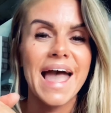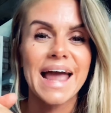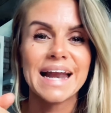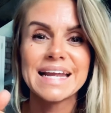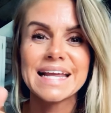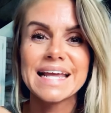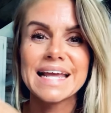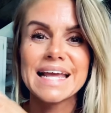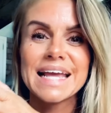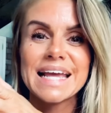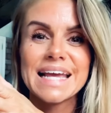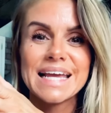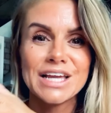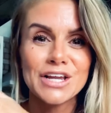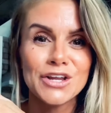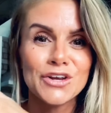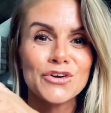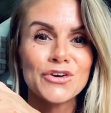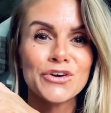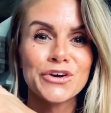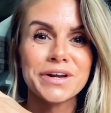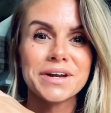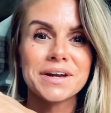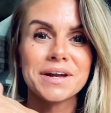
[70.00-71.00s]
any
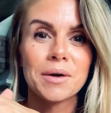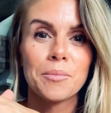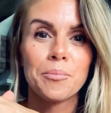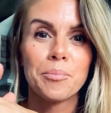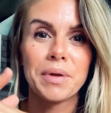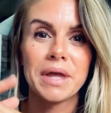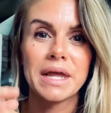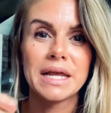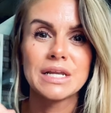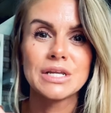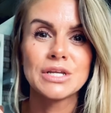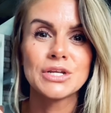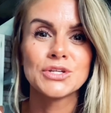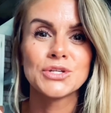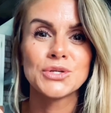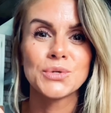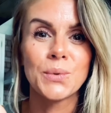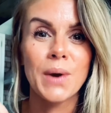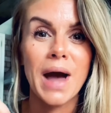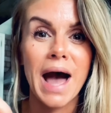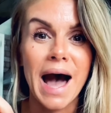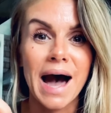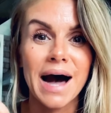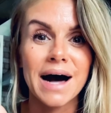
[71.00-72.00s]
ignorant opinion you
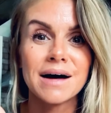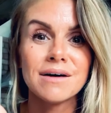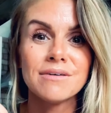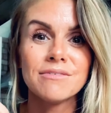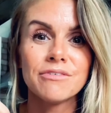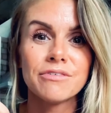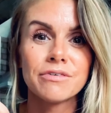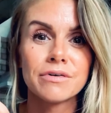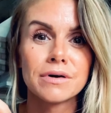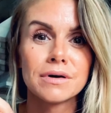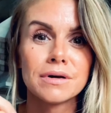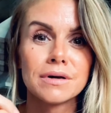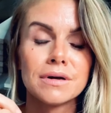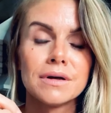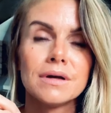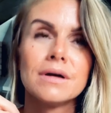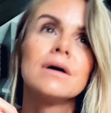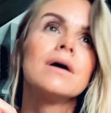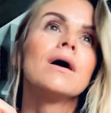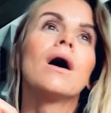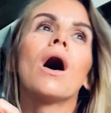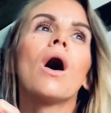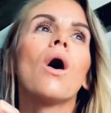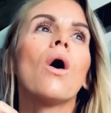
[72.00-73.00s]
have,
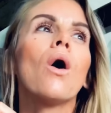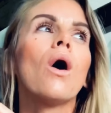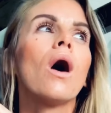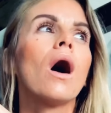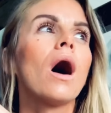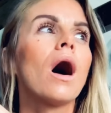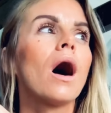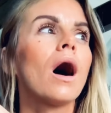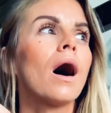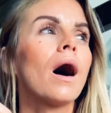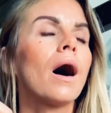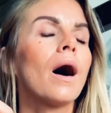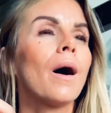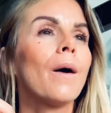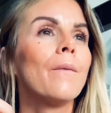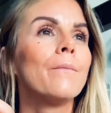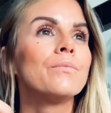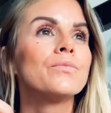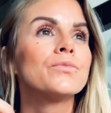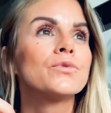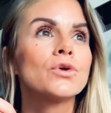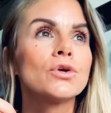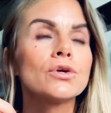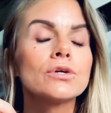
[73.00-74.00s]
um,
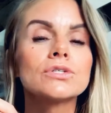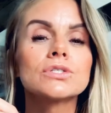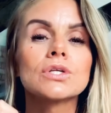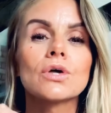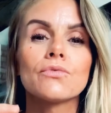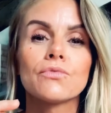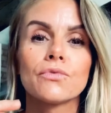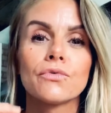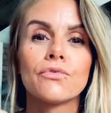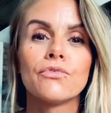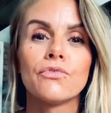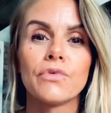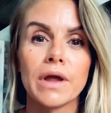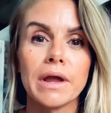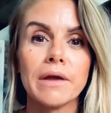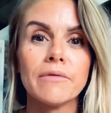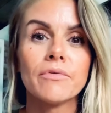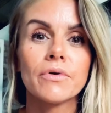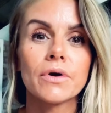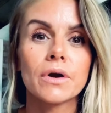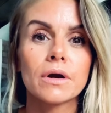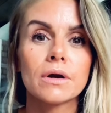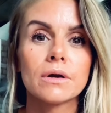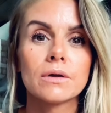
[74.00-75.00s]
do yourself a
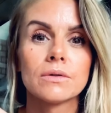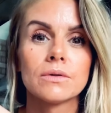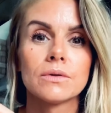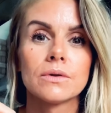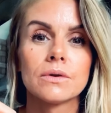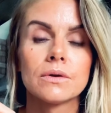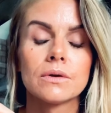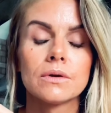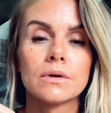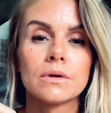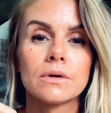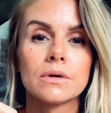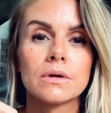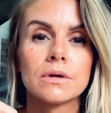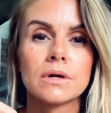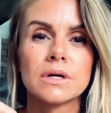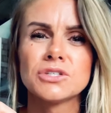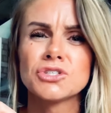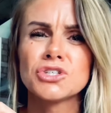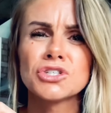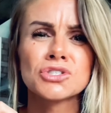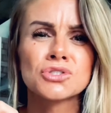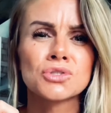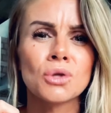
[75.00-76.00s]
favor and
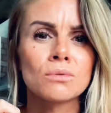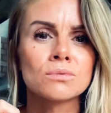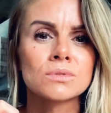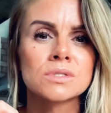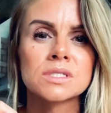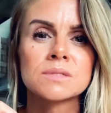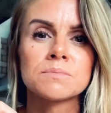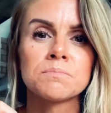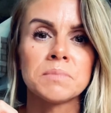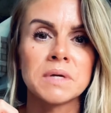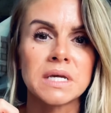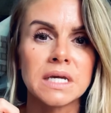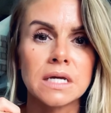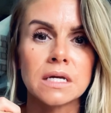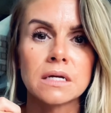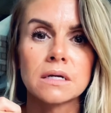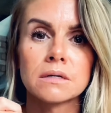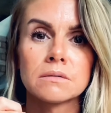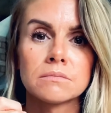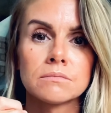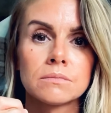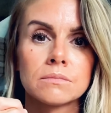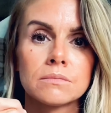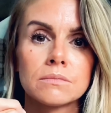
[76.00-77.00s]
just don't speak.
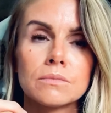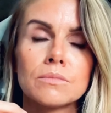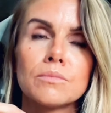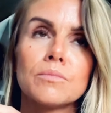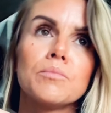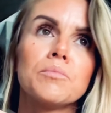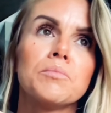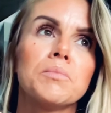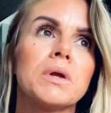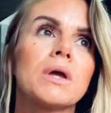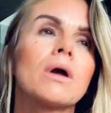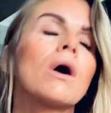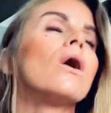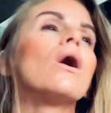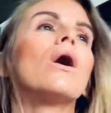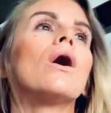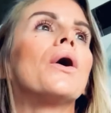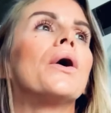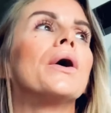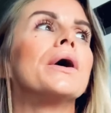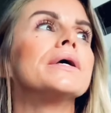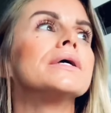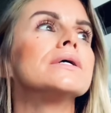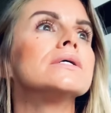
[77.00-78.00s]

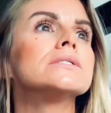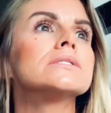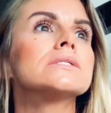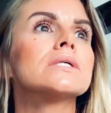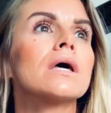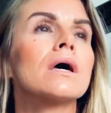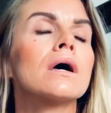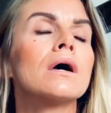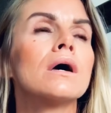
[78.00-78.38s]
Because